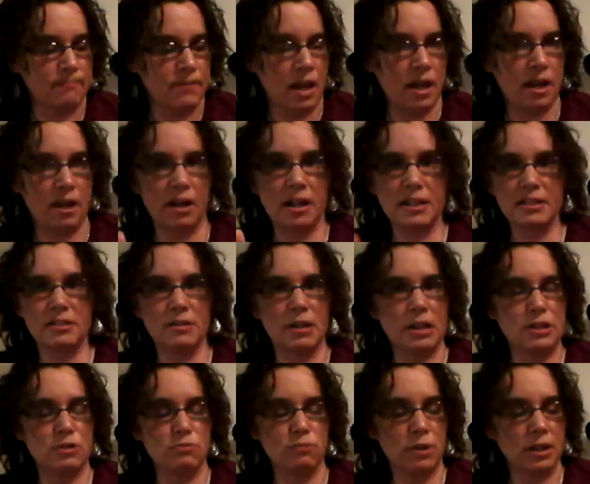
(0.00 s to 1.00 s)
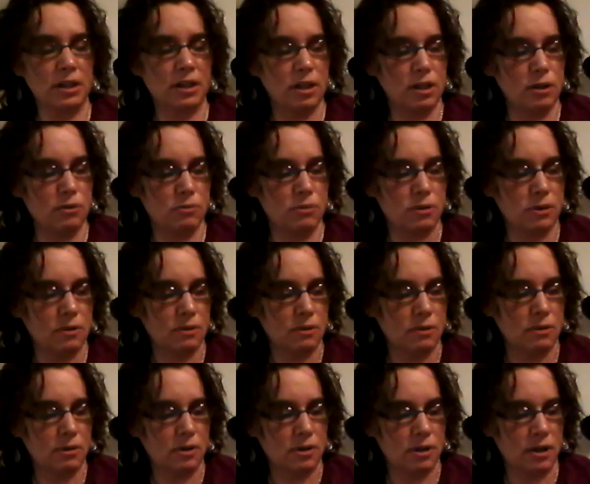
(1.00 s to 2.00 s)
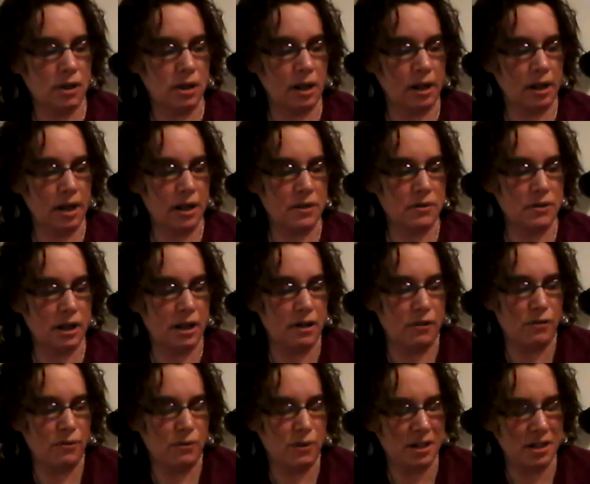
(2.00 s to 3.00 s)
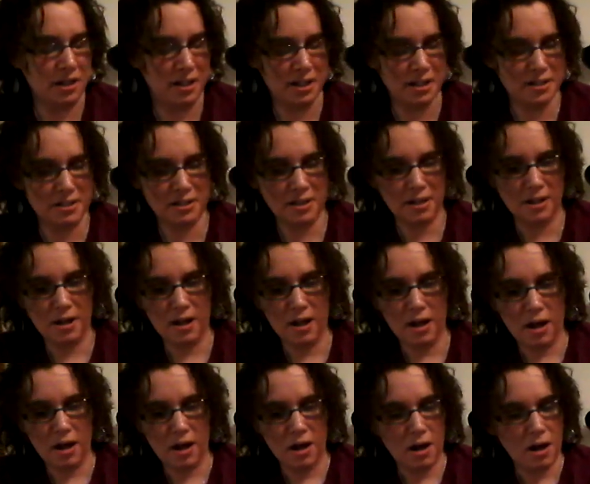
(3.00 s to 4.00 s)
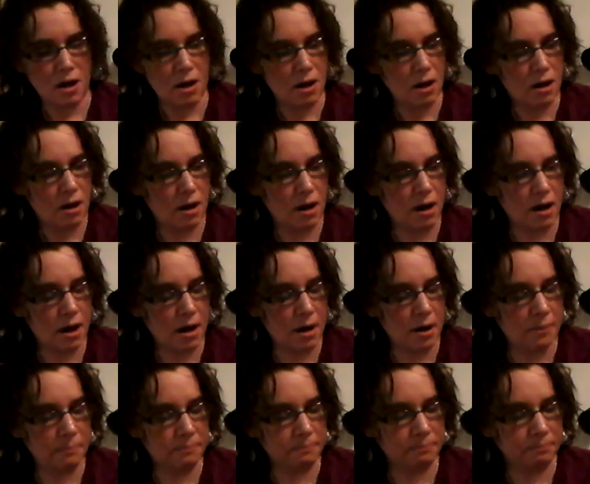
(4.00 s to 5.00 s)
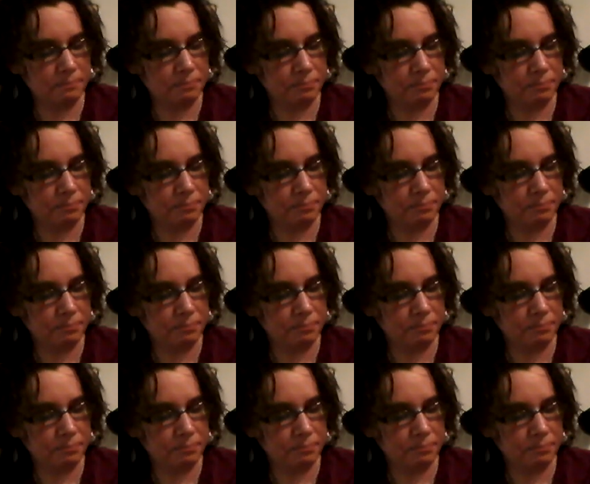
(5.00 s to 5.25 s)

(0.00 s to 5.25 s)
Hang on, it's really cute, and I can't think of what it is.